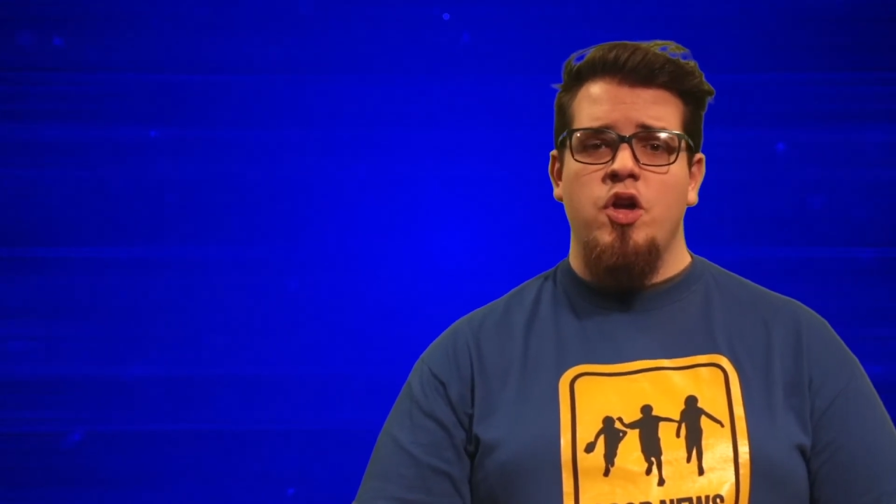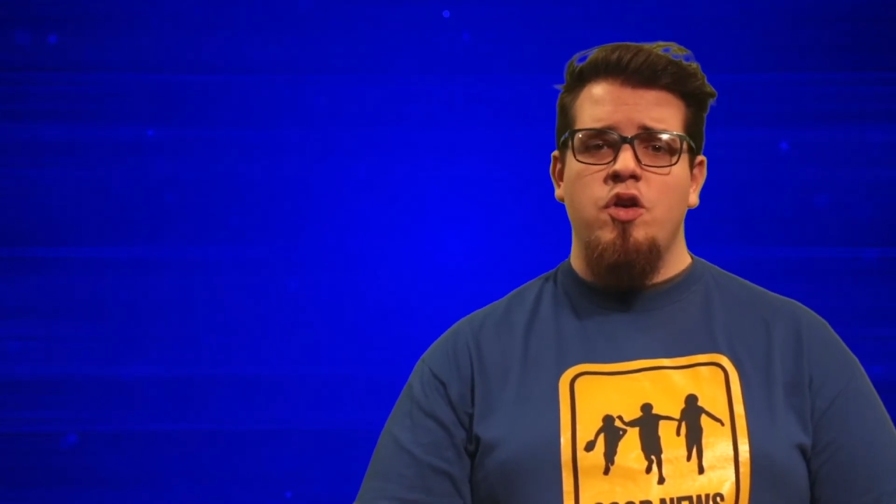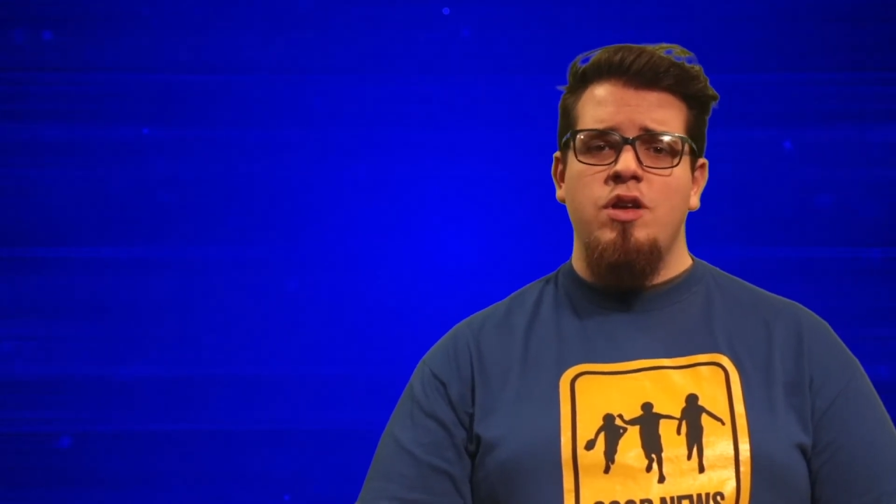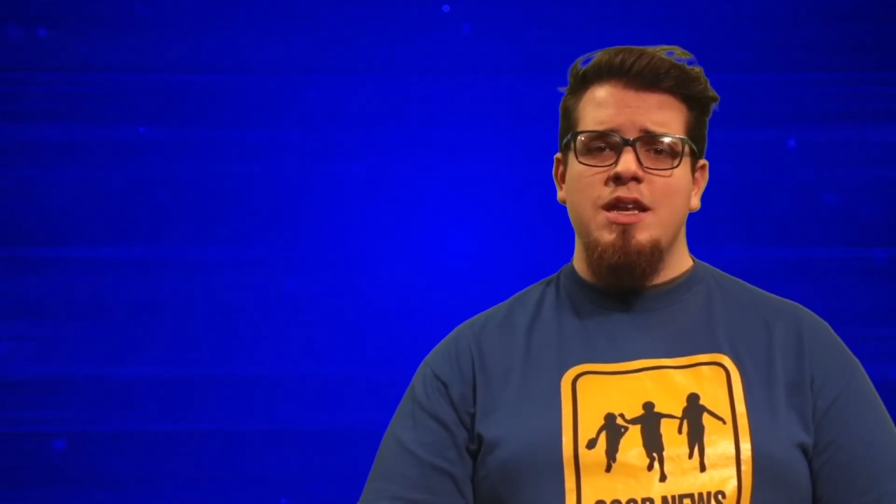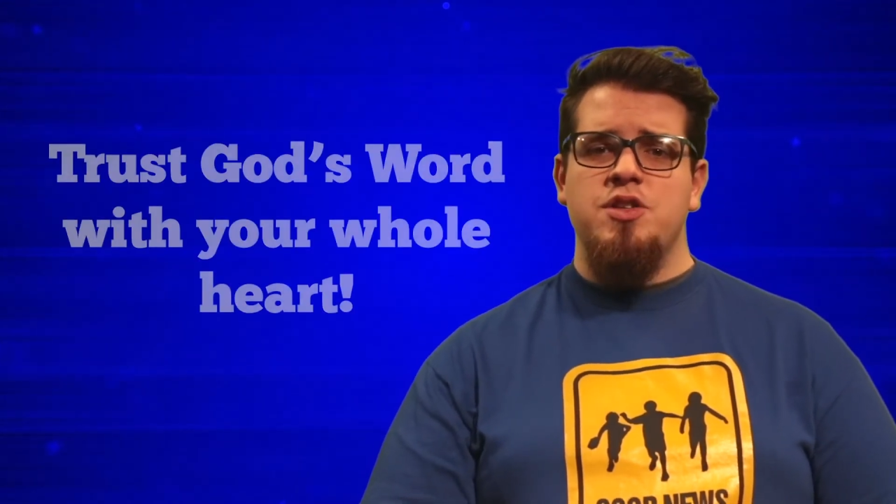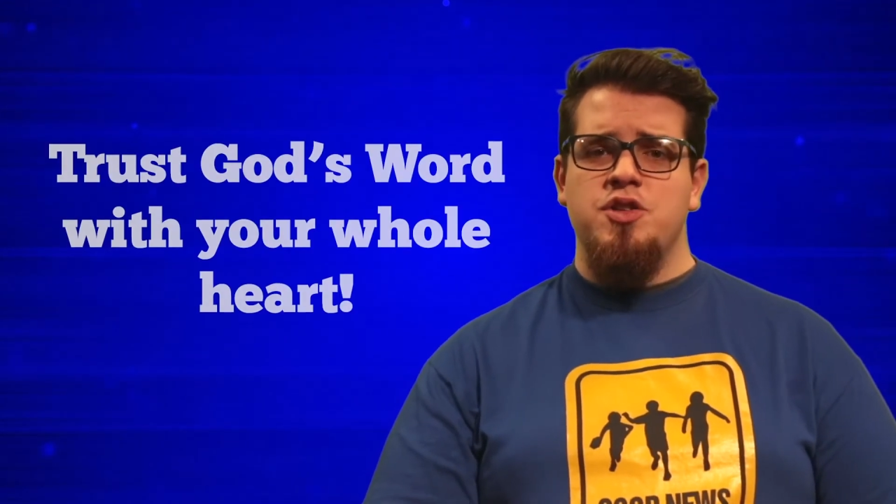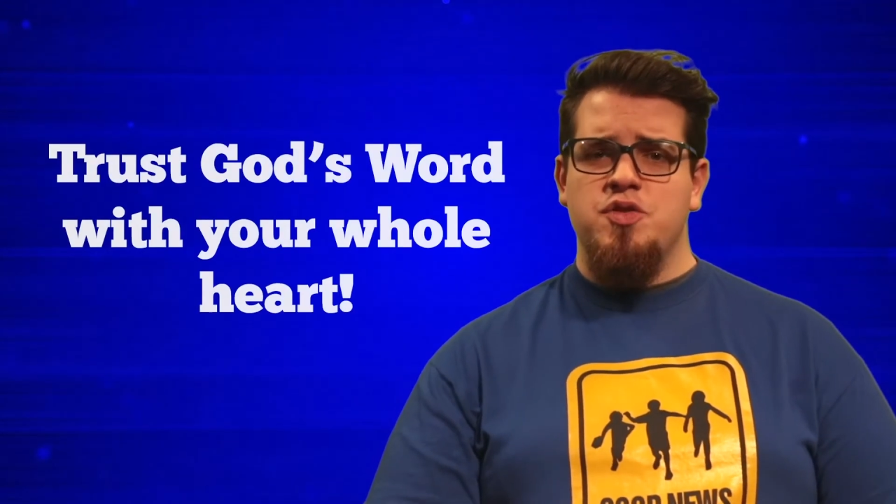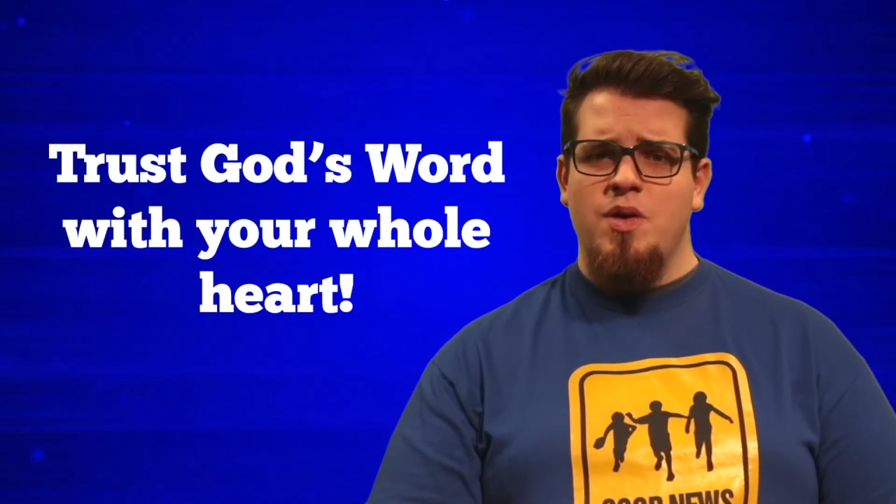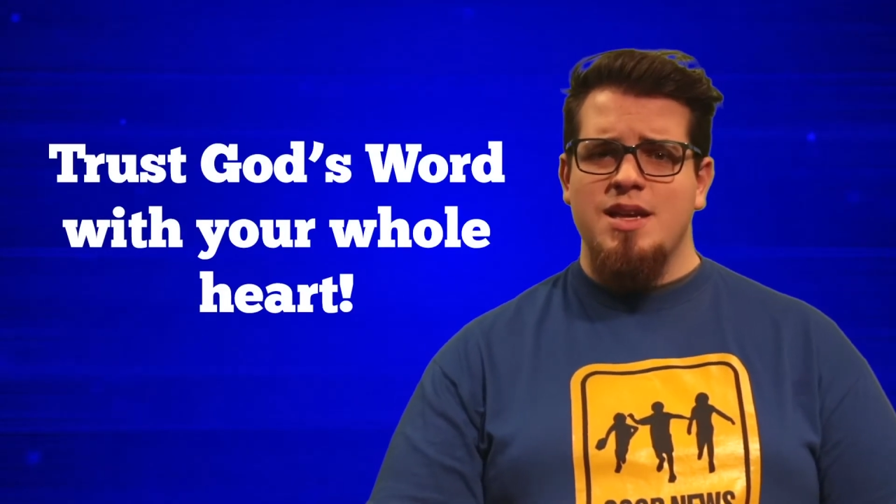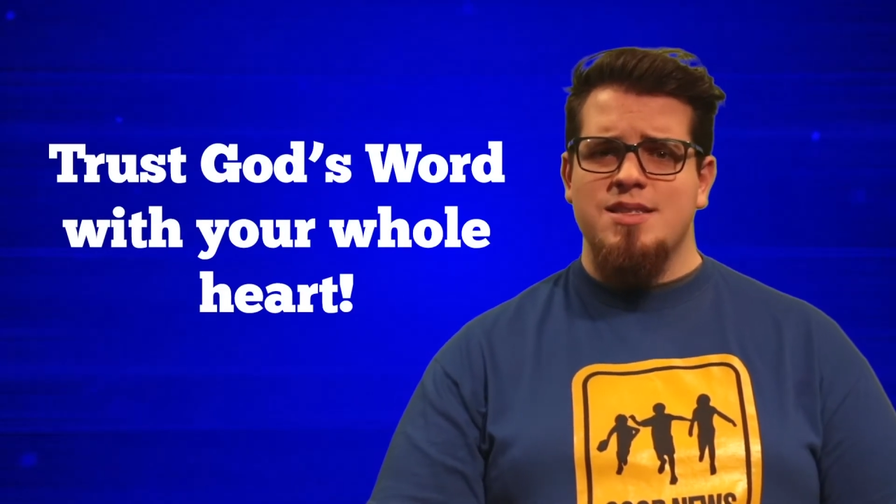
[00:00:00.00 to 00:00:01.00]
you need to
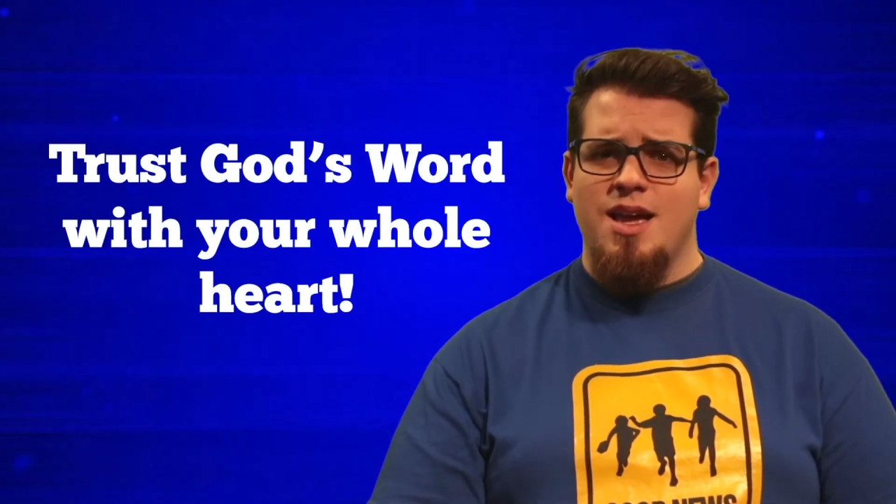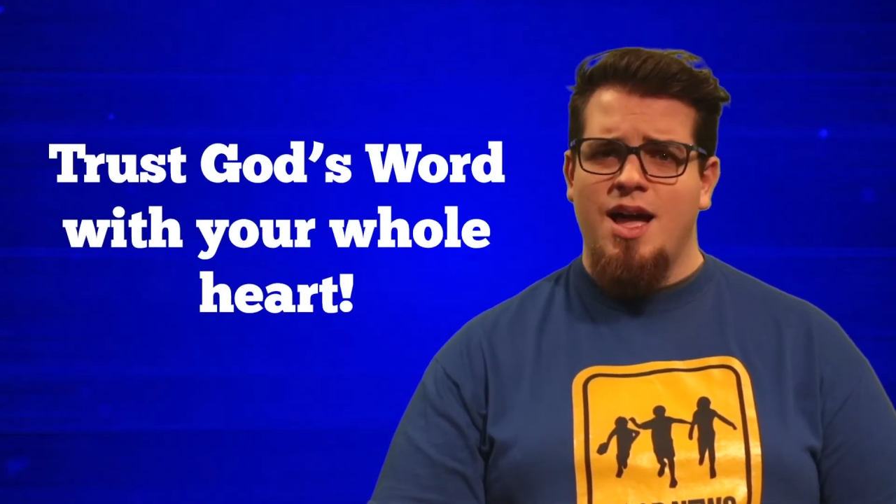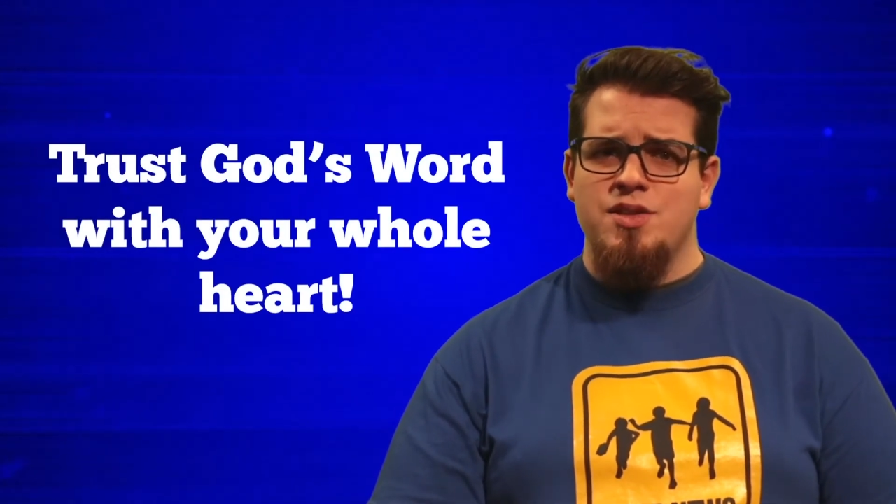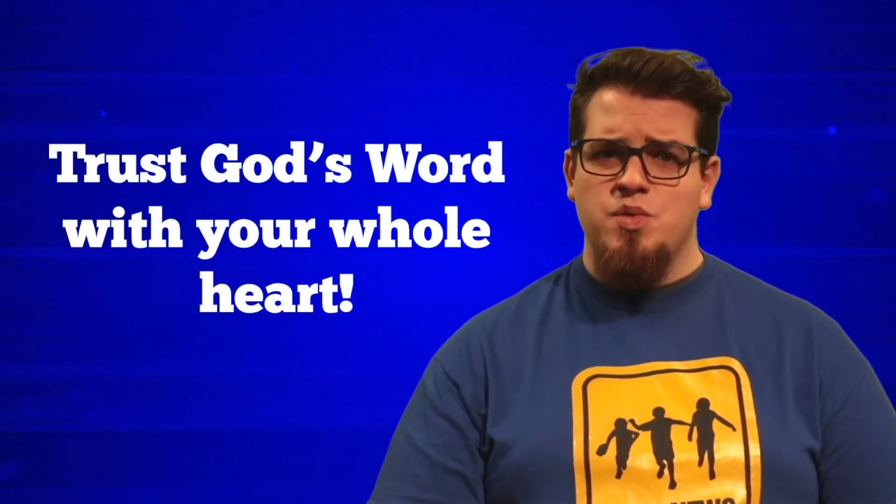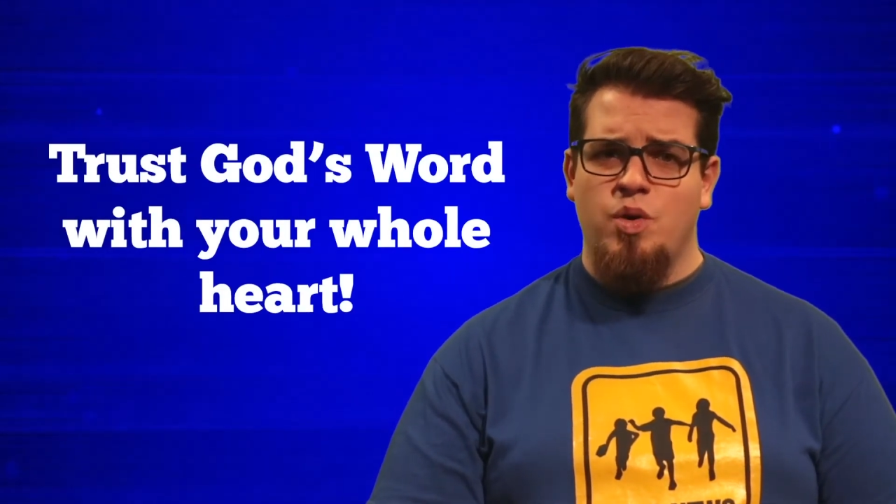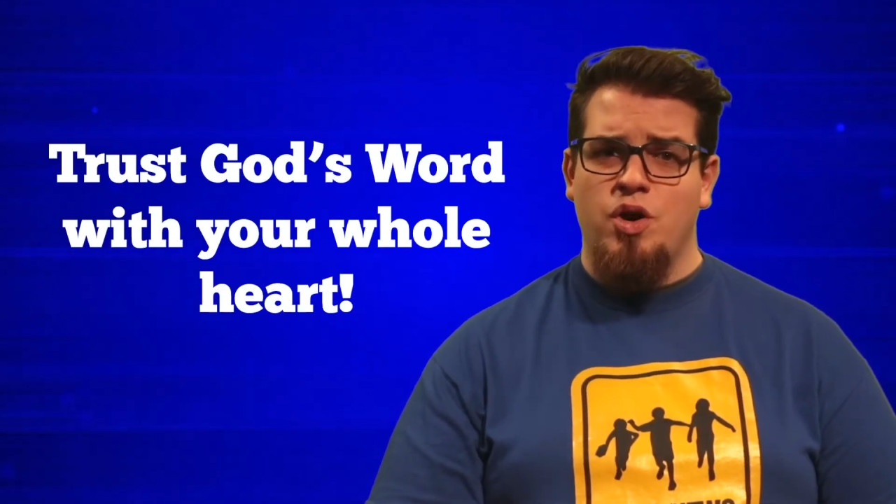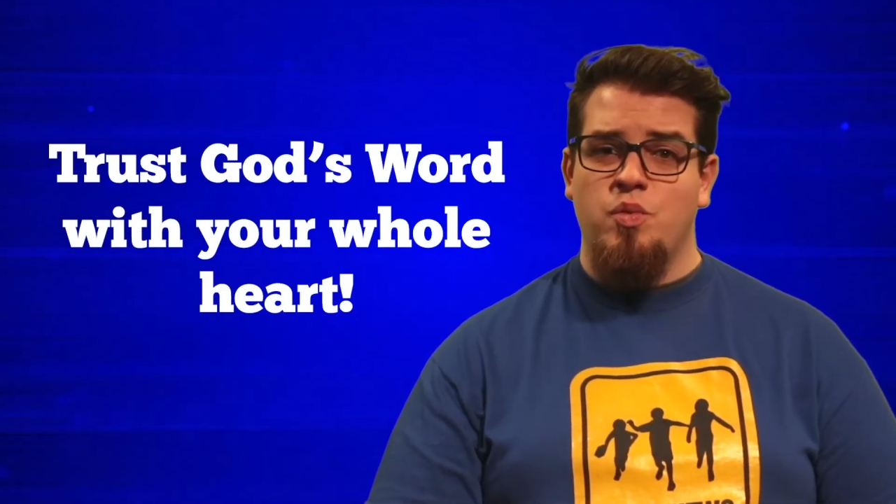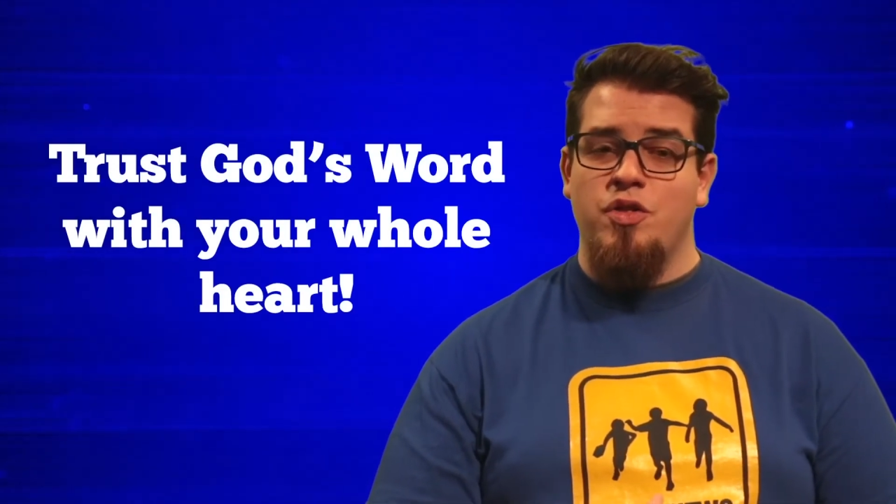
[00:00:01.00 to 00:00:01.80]
trust God's word